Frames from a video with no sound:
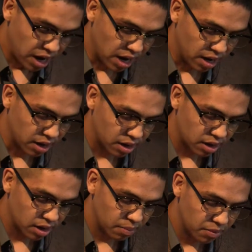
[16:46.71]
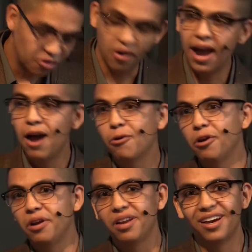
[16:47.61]
And Mr.
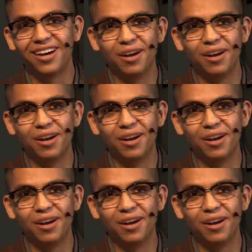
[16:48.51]
Howard